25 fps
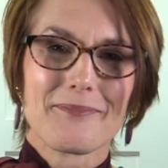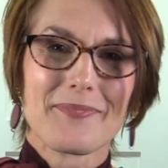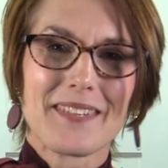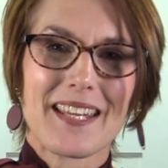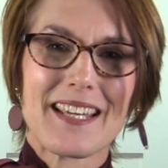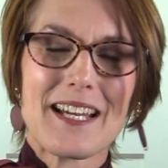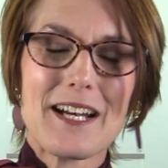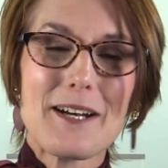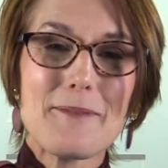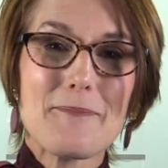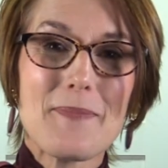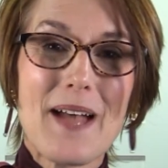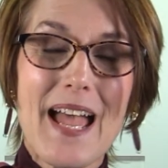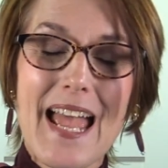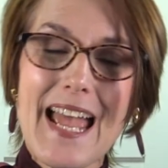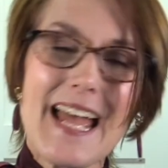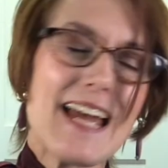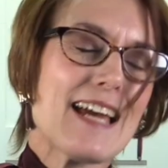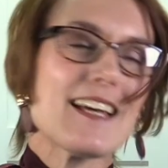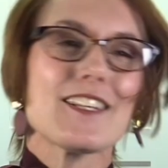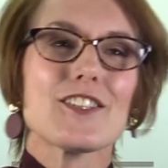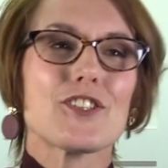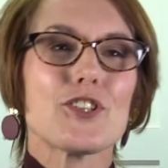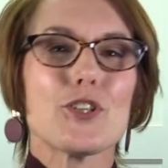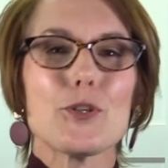
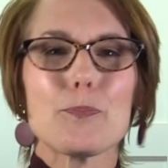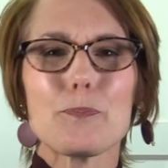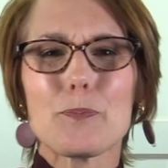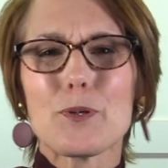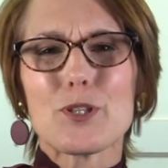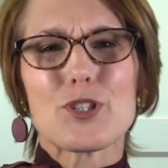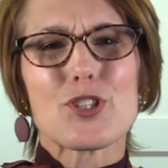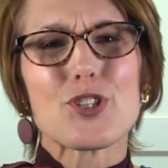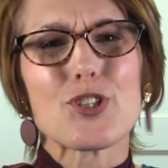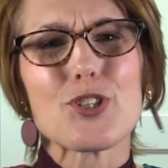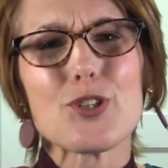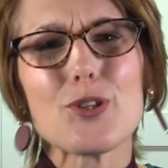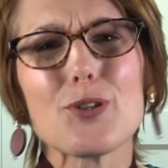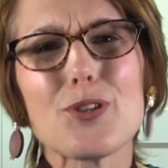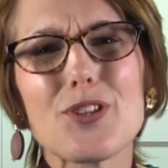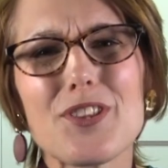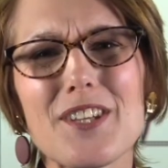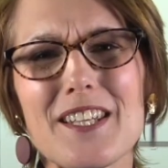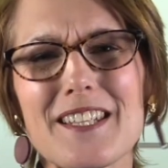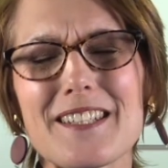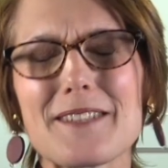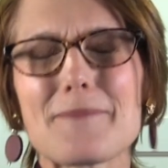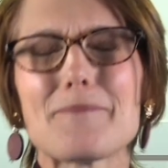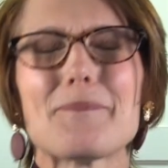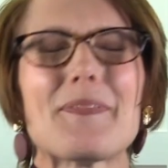As you pursue
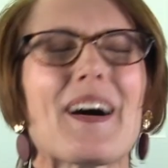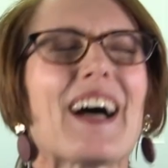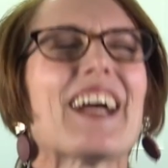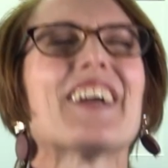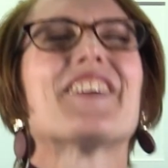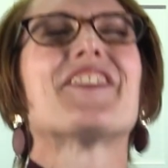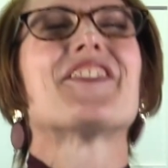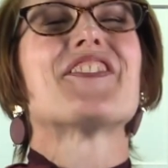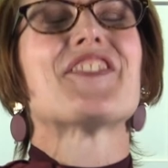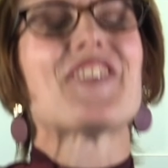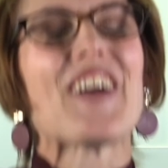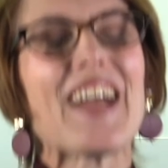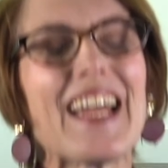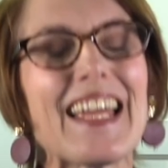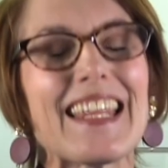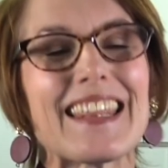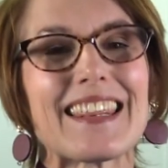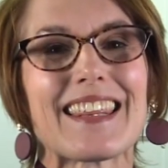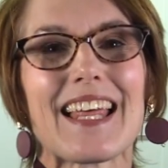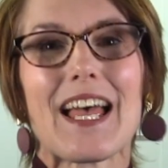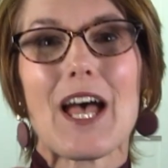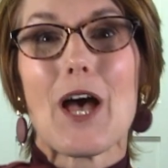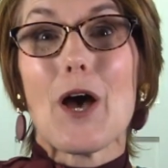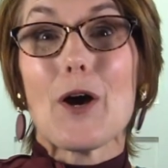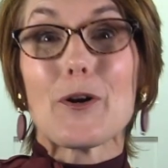this by
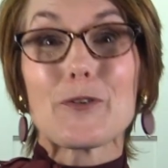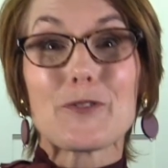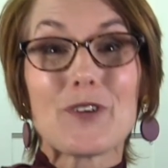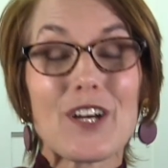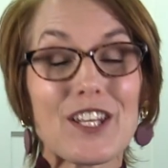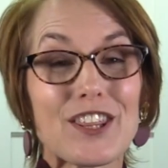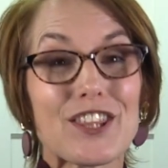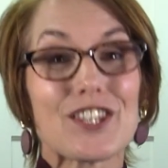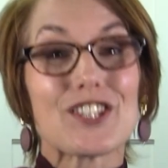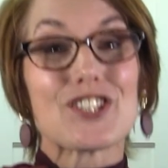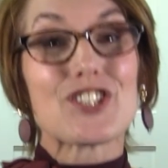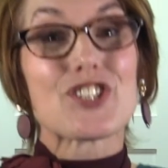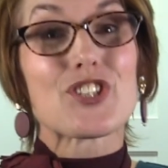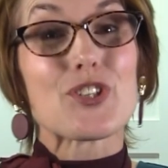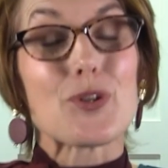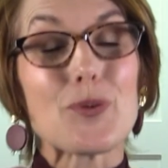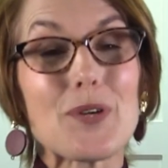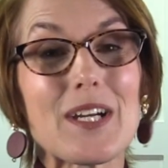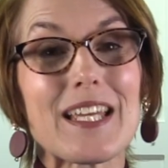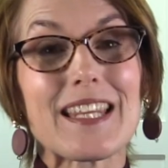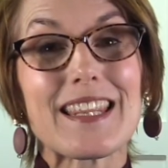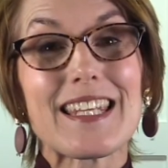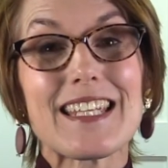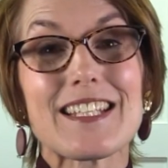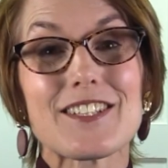faith, with
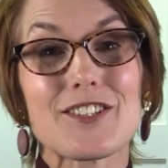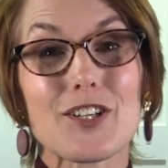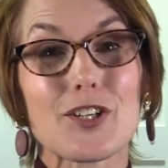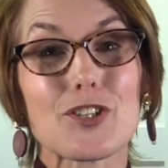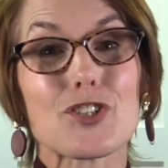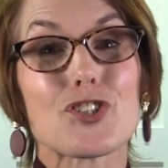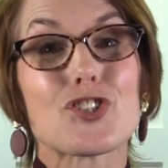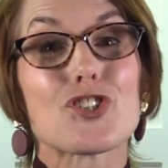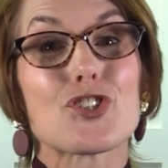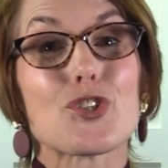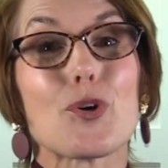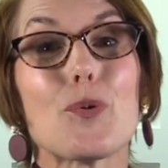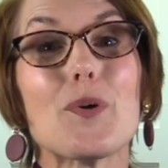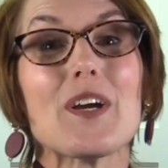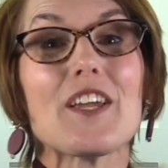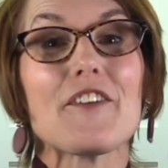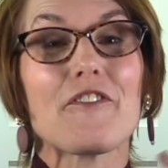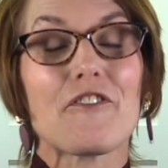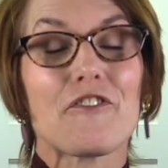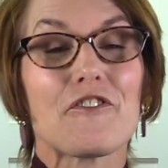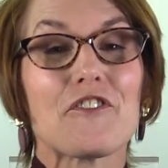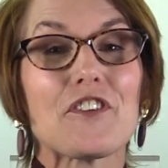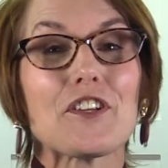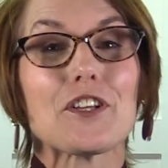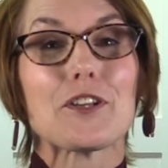joy, these are
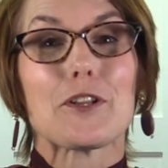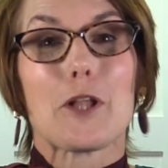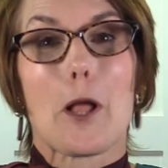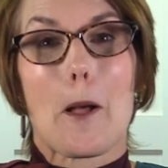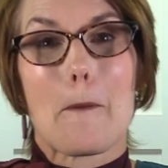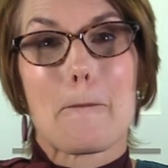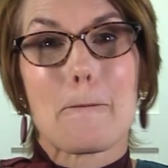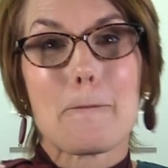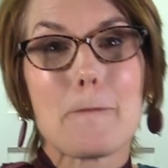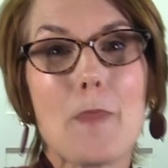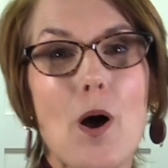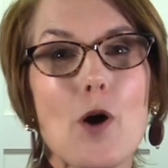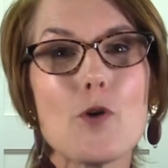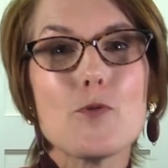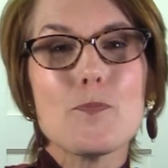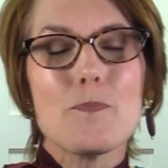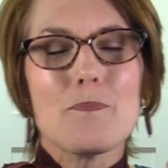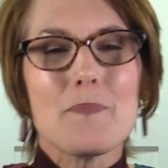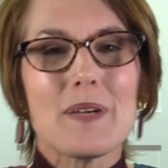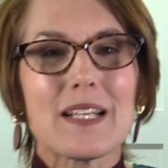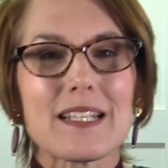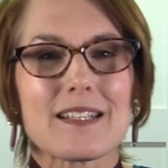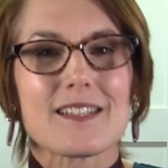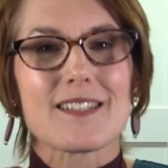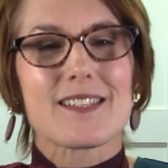joyful
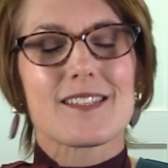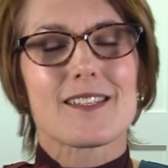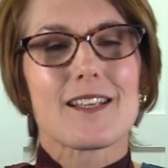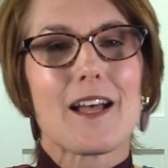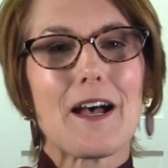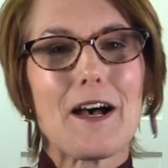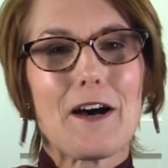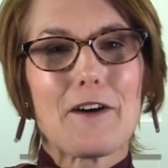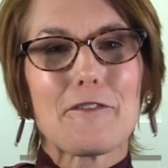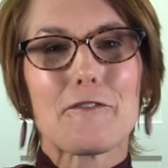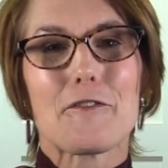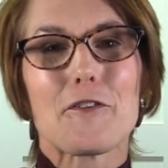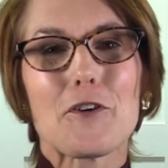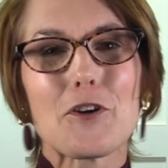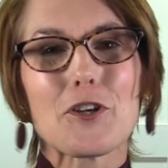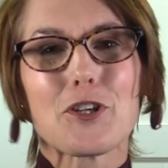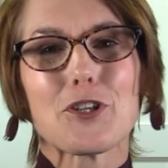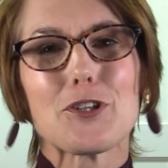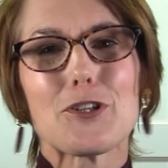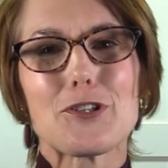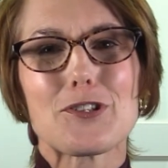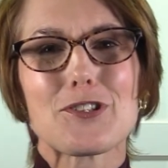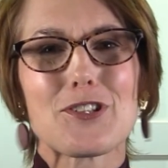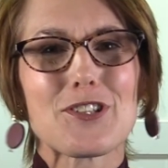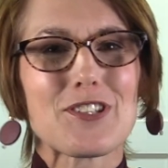moments for
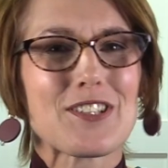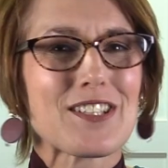you to